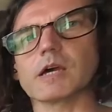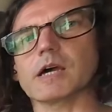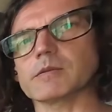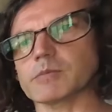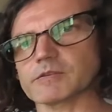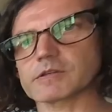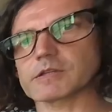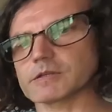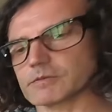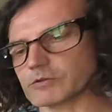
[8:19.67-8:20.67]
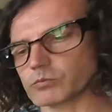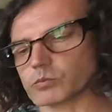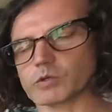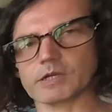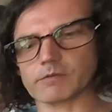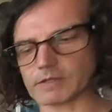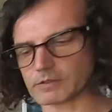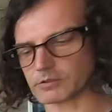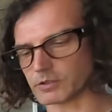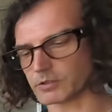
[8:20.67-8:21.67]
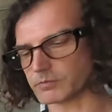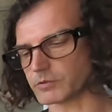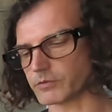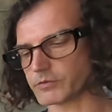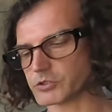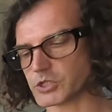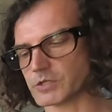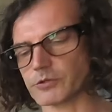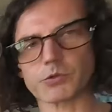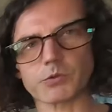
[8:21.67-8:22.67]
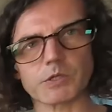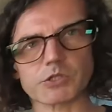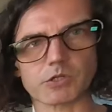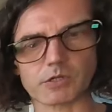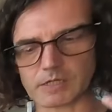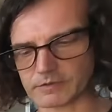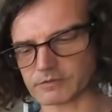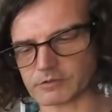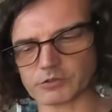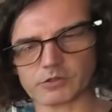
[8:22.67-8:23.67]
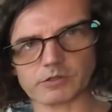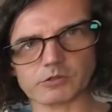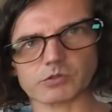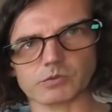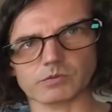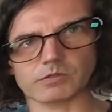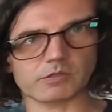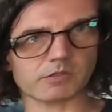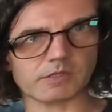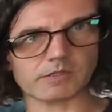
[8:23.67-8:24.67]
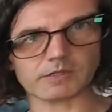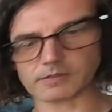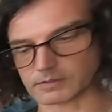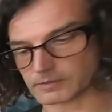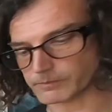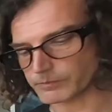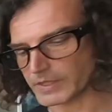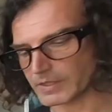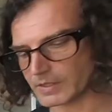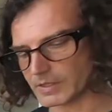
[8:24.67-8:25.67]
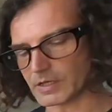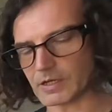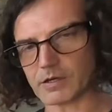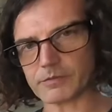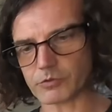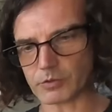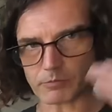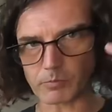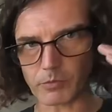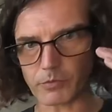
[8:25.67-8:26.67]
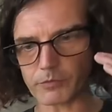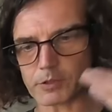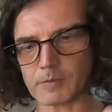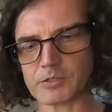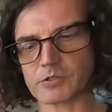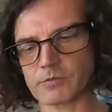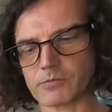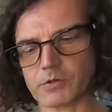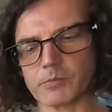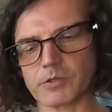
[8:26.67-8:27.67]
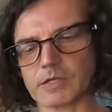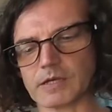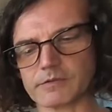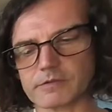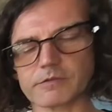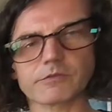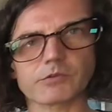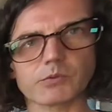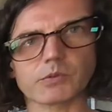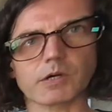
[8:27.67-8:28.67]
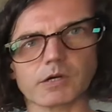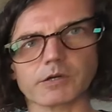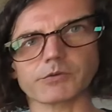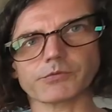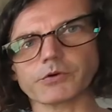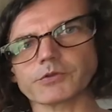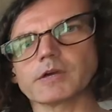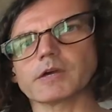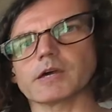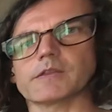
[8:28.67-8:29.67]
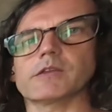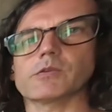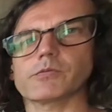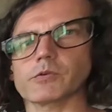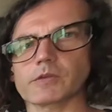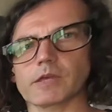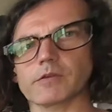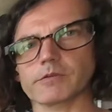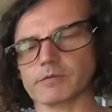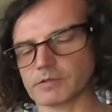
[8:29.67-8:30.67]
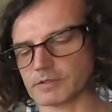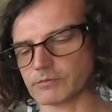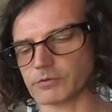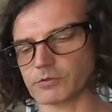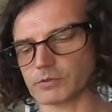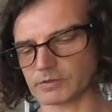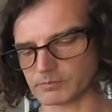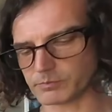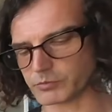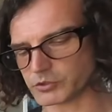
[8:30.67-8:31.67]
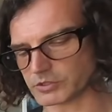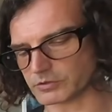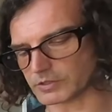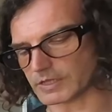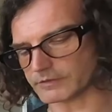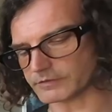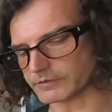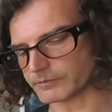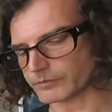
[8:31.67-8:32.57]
and basically that's kind of like the channel through which the glasses are talking through the internet, I think. So you have a Bluetooth connection from the glasses to the phone, and then the phone gathers everything for you and pushes it to the glasses.